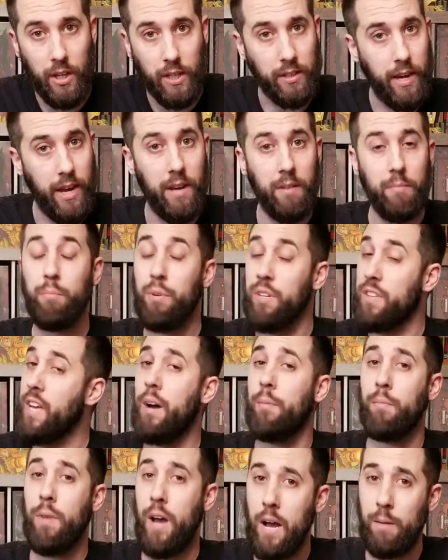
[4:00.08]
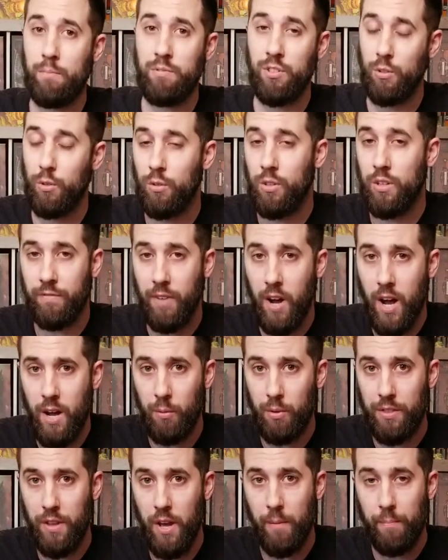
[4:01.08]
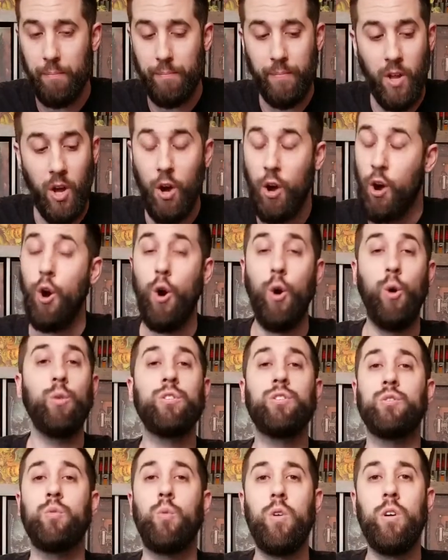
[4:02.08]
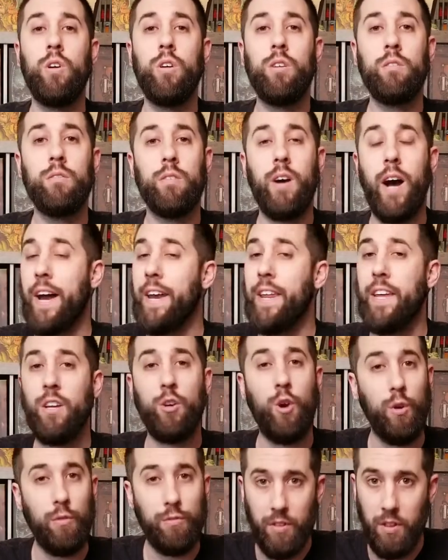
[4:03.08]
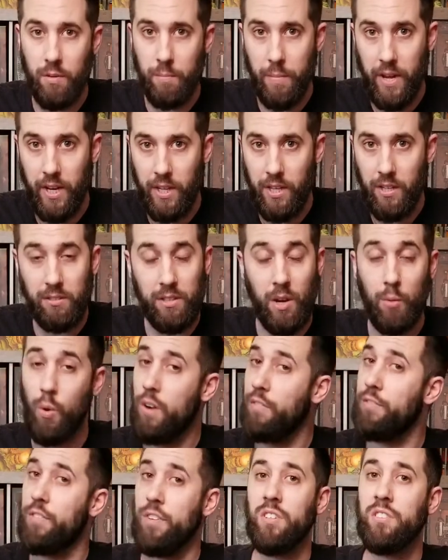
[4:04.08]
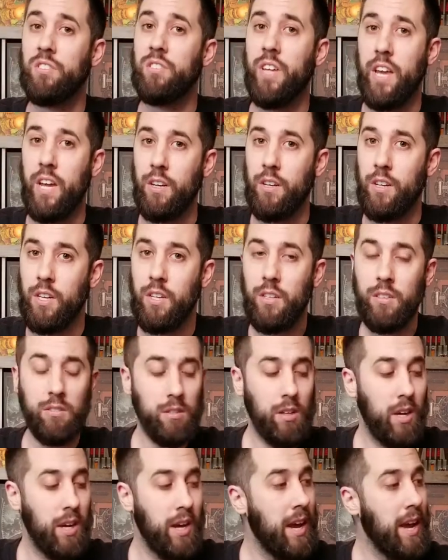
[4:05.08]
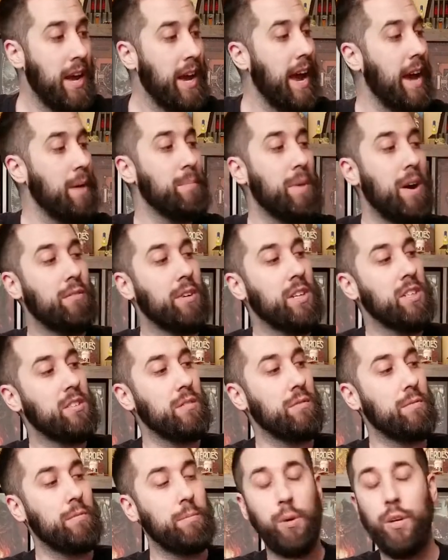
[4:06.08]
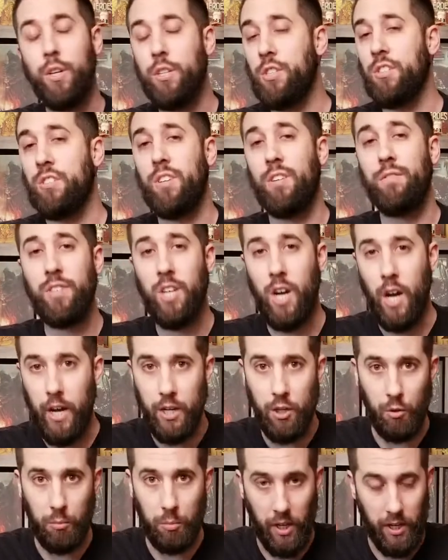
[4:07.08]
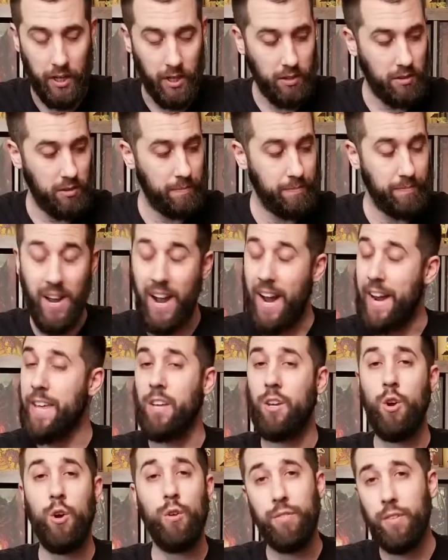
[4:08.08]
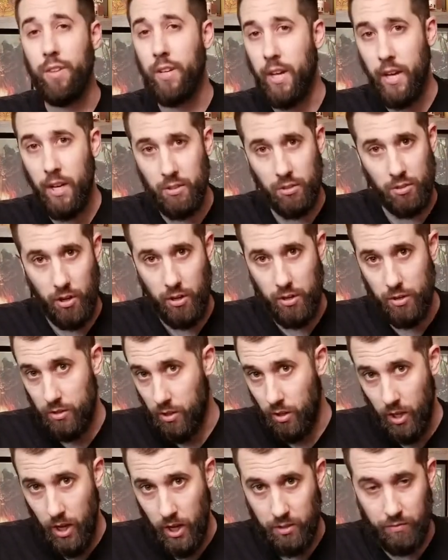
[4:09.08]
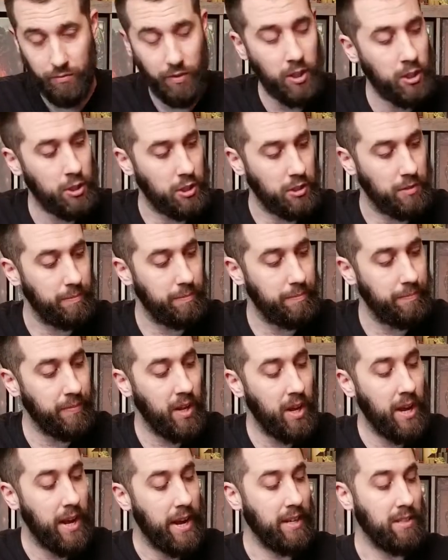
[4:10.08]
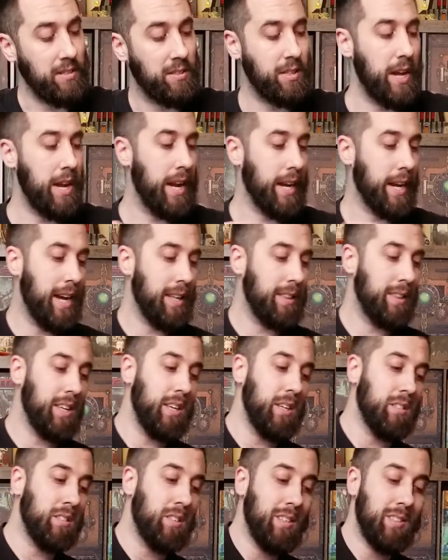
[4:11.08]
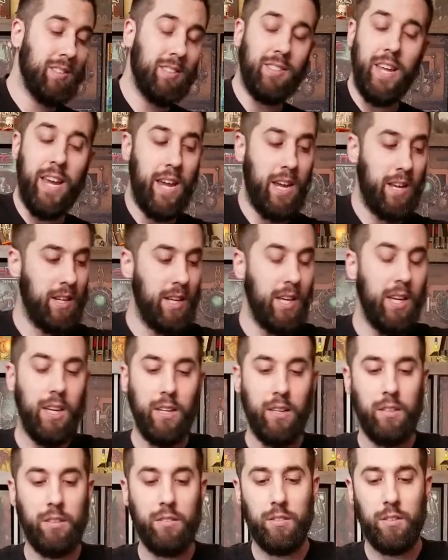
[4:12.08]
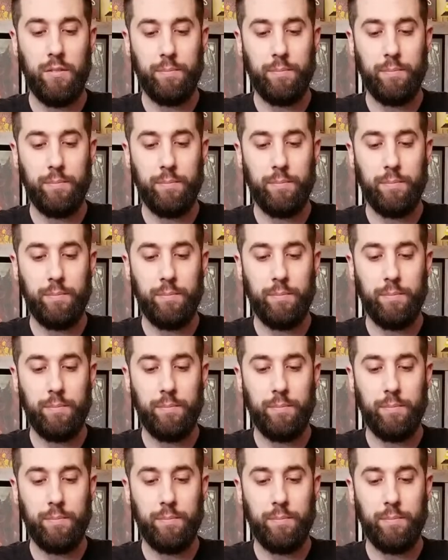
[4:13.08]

that, but I'm absolutely fine with that. Oathsworn, I didn't go for the minis, I went for the standees. And my recent purchase of Title Blades, I didn't go for the Kickstarter deluxe version. Instead, I got these standees,